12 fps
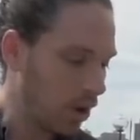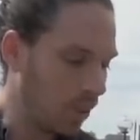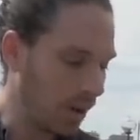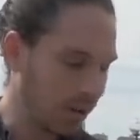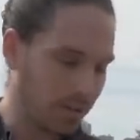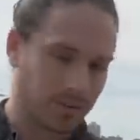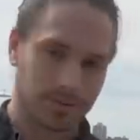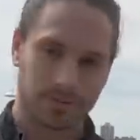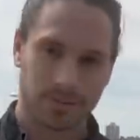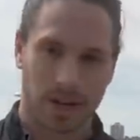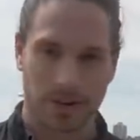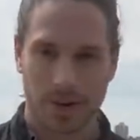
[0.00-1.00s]
Well,
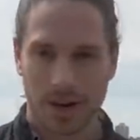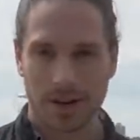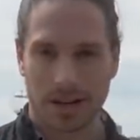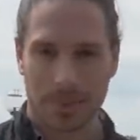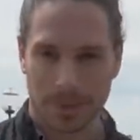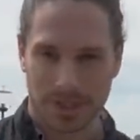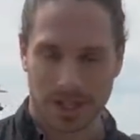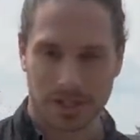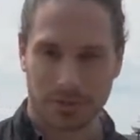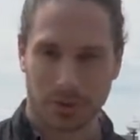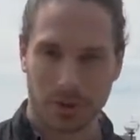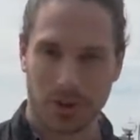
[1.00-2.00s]
I created a couple of
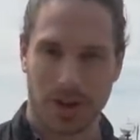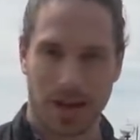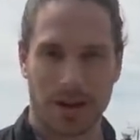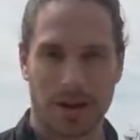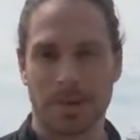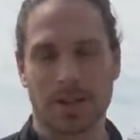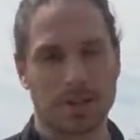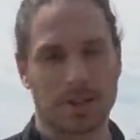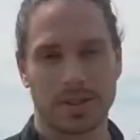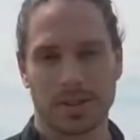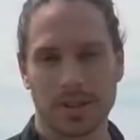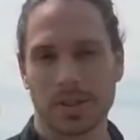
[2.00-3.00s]
texts for you, Anna, because
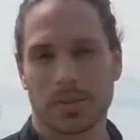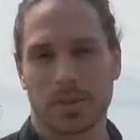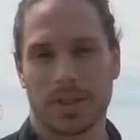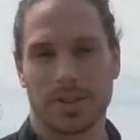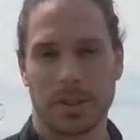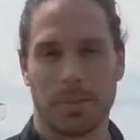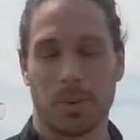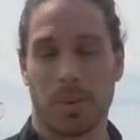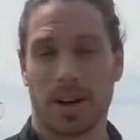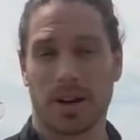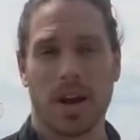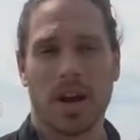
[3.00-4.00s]
this is a really simple
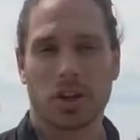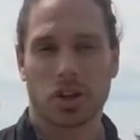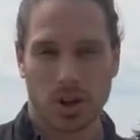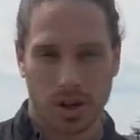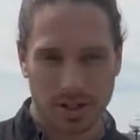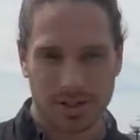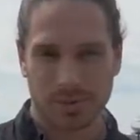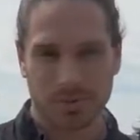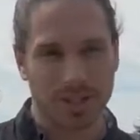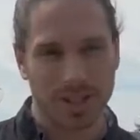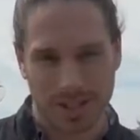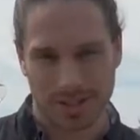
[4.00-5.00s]
one. Shyness
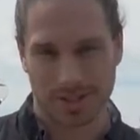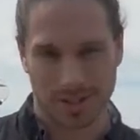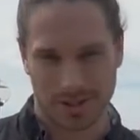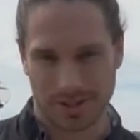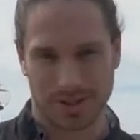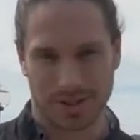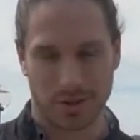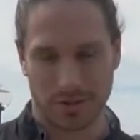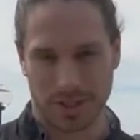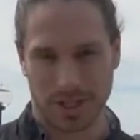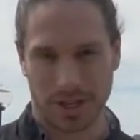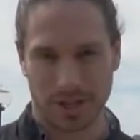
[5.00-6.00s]
really doesn't exist over
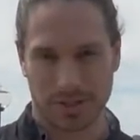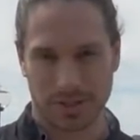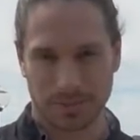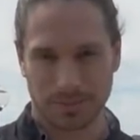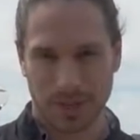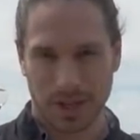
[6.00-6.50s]
text.